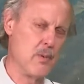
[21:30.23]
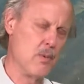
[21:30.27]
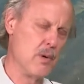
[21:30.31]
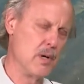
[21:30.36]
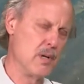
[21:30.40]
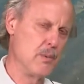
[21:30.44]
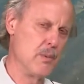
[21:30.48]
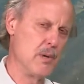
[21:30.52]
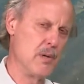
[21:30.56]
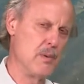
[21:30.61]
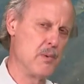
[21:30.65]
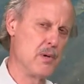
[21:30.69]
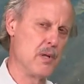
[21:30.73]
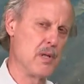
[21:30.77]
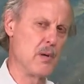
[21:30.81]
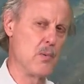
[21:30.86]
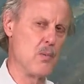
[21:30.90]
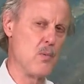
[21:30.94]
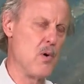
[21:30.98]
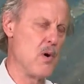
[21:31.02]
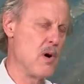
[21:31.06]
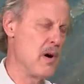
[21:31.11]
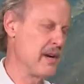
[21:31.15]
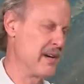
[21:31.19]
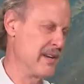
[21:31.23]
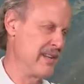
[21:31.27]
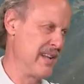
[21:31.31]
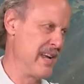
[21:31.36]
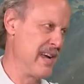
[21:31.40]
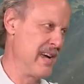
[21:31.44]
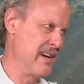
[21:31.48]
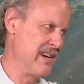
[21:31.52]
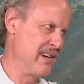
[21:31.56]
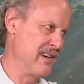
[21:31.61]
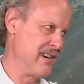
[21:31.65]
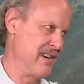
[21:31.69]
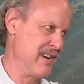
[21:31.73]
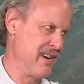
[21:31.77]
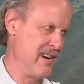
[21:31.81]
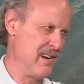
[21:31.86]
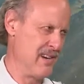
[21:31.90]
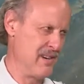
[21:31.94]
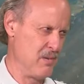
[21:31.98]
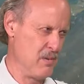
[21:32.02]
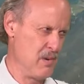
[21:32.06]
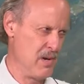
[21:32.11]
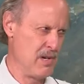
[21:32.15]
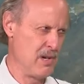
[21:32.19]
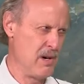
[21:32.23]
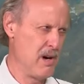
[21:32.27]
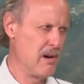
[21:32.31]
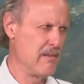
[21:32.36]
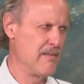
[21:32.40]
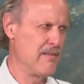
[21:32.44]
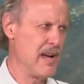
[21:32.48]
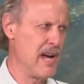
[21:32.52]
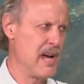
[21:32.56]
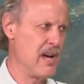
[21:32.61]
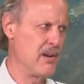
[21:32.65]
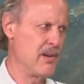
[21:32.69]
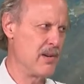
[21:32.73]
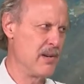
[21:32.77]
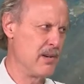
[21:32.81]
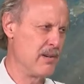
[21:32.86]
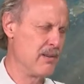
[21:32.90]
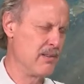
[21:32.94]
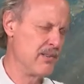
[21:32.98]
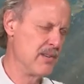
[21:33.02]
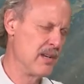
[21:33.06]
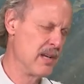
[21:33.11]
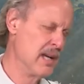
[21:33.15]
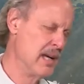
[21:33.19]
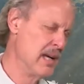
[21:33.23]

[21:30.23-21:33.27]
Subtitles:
what do we really want in that area? What are our values?